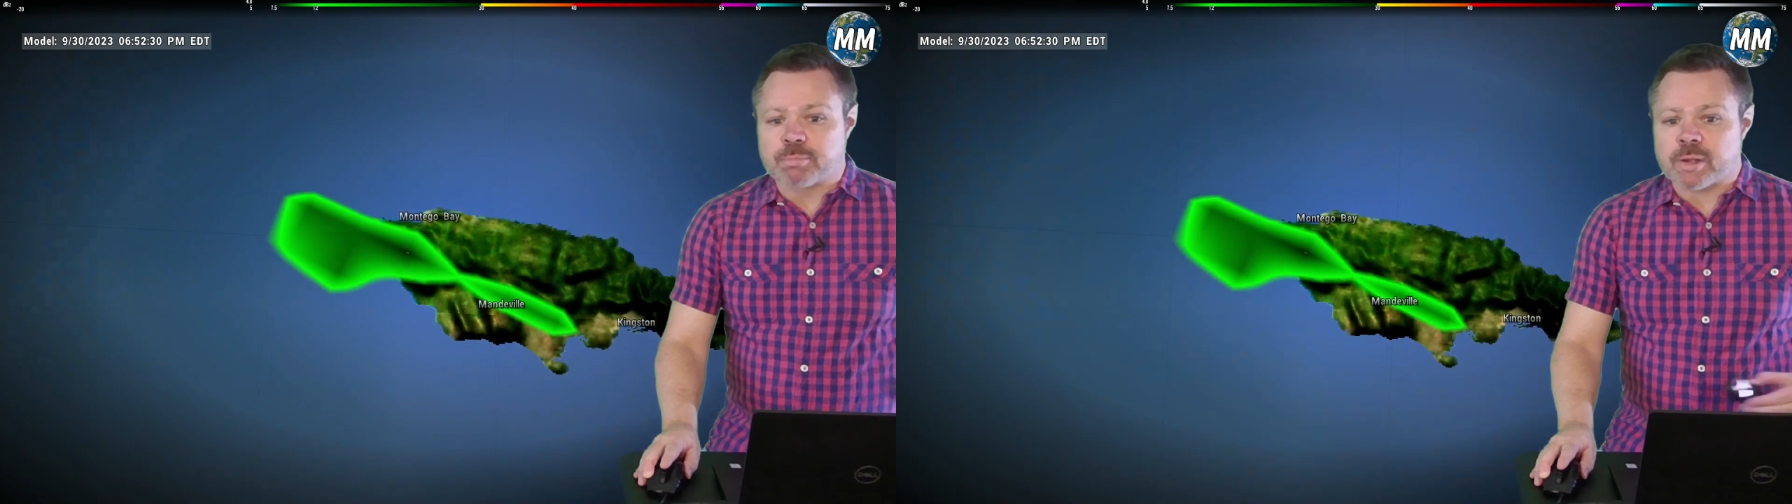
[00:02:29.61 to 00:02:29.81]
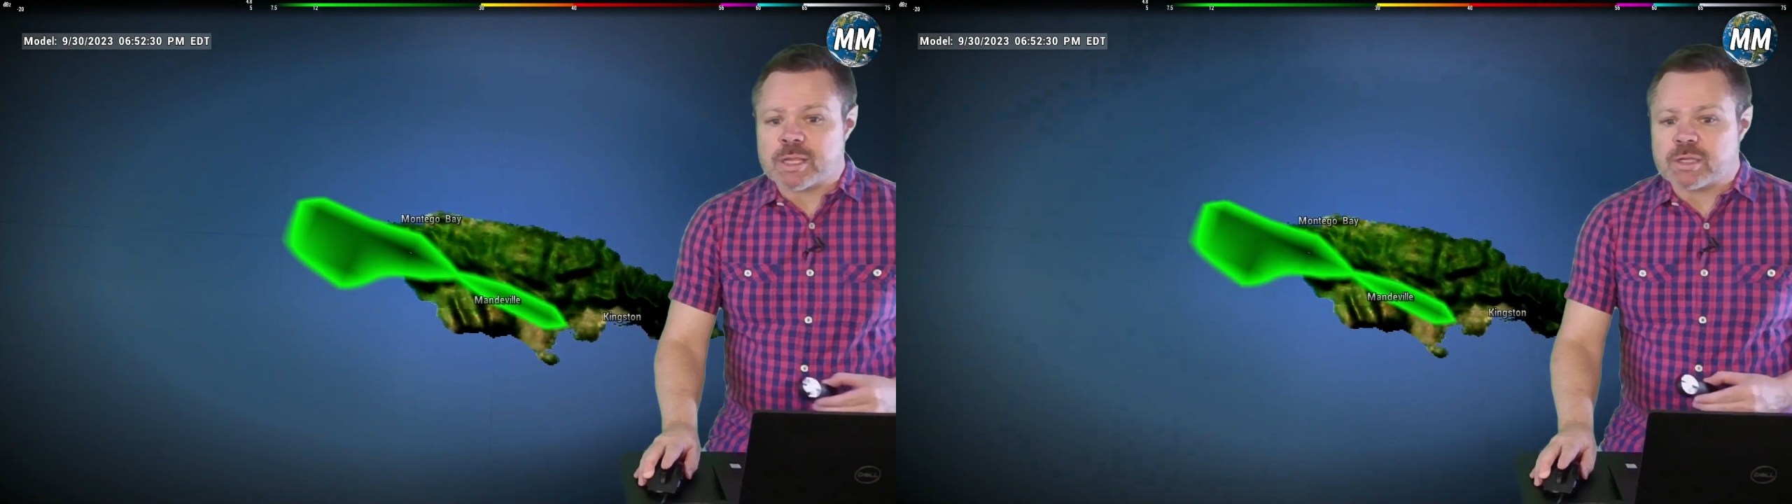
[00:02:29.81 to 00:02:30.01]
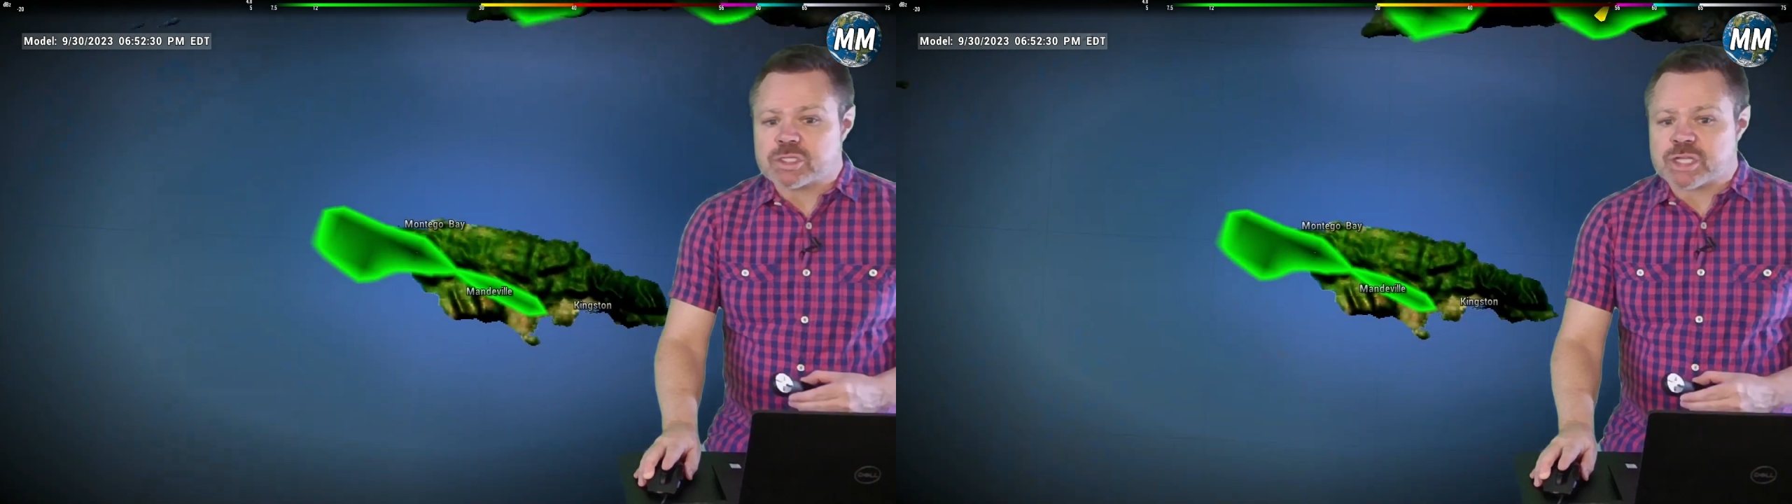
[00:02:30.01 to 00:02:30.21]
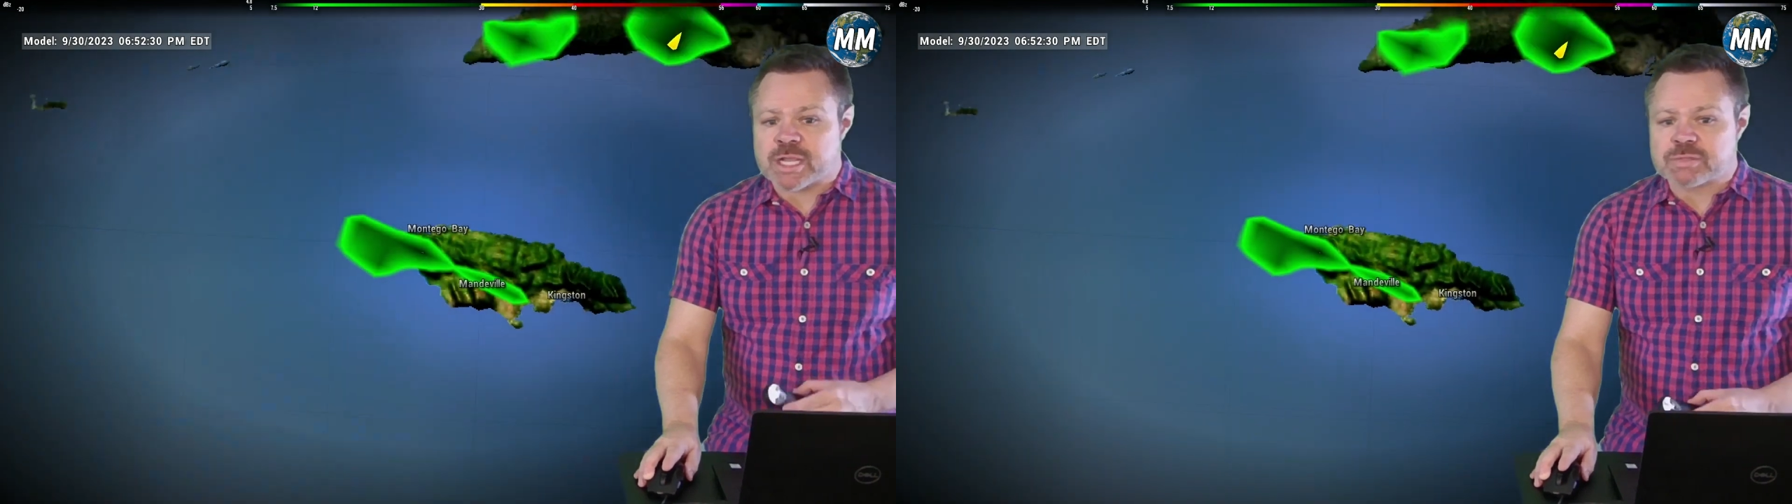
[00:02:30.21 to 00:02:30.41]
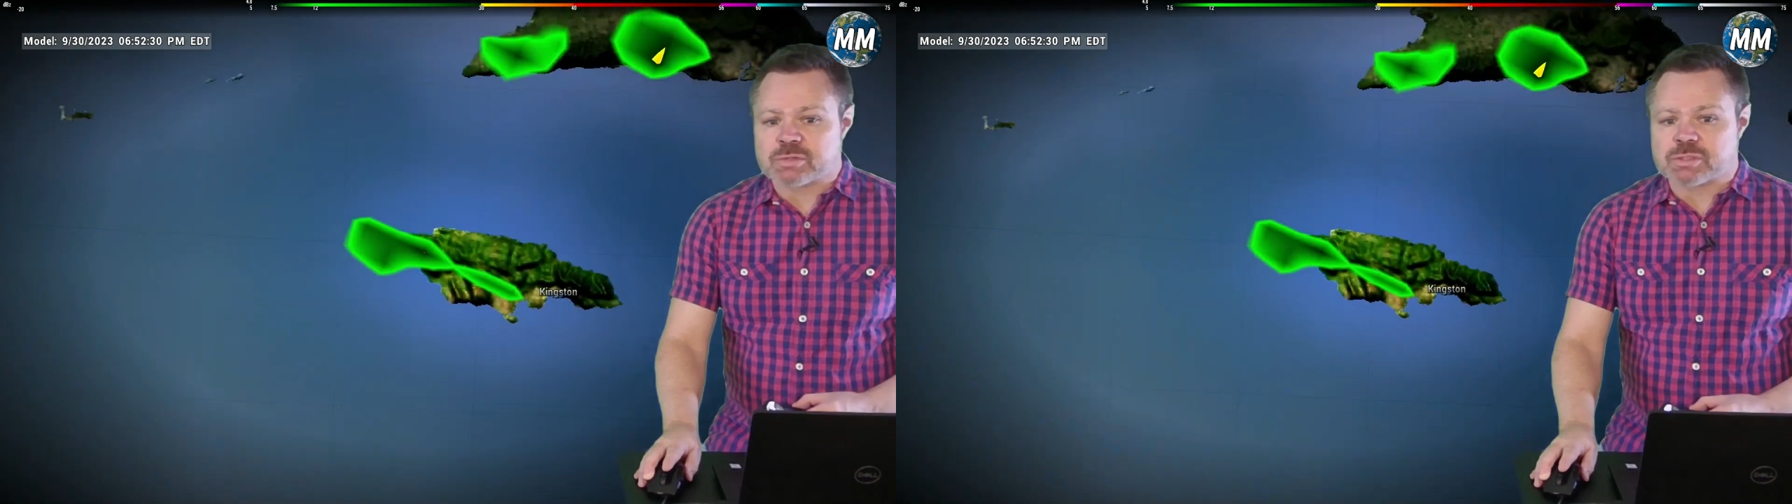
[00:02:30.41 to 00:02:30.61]
pretty good
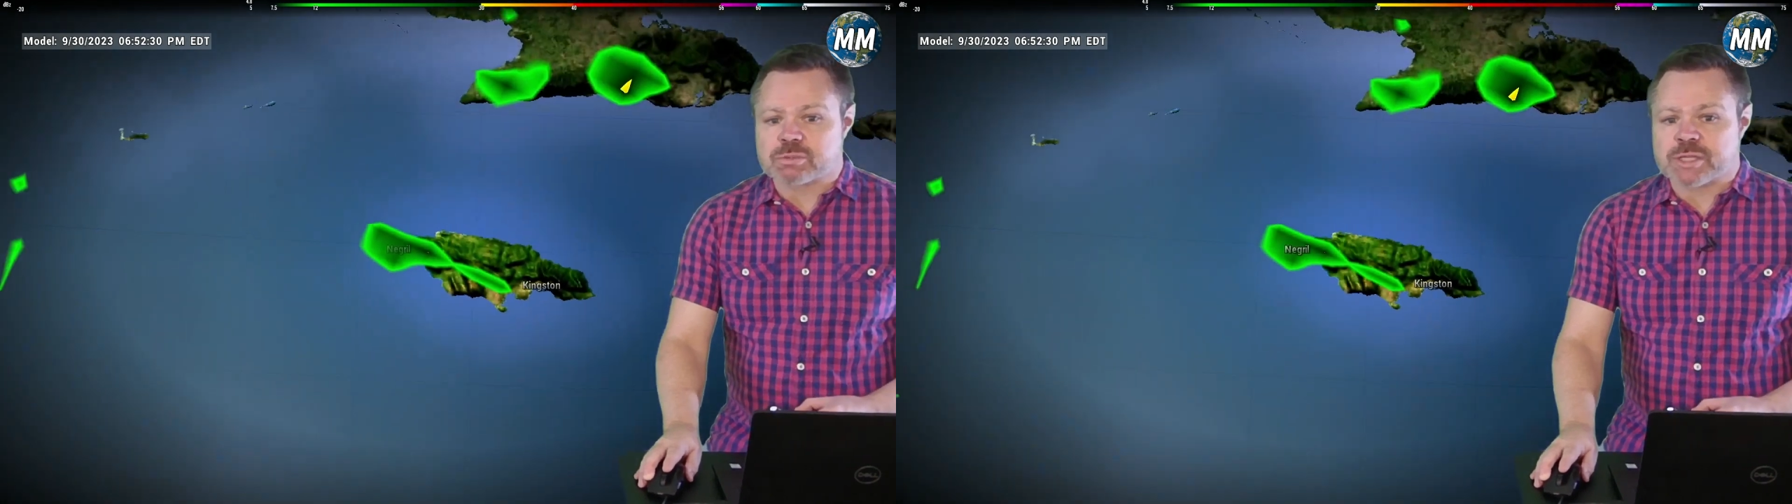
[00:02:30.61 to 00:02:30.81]
chance for some